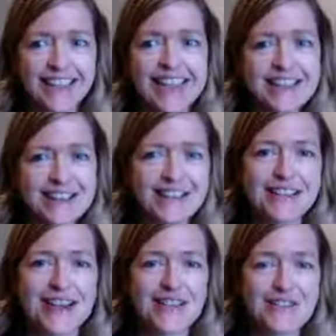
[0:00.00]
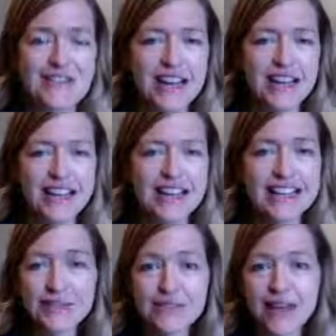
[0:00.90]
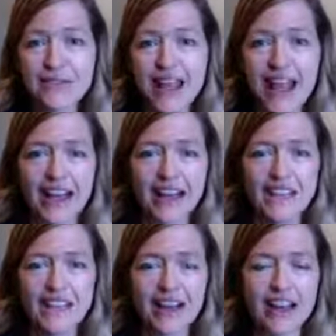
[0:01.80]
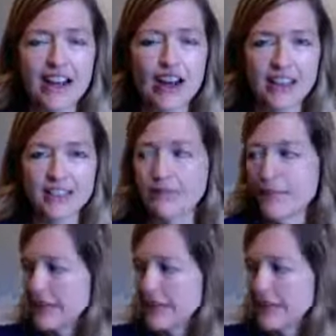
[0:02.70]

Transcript: So this week we have an awesome mantra.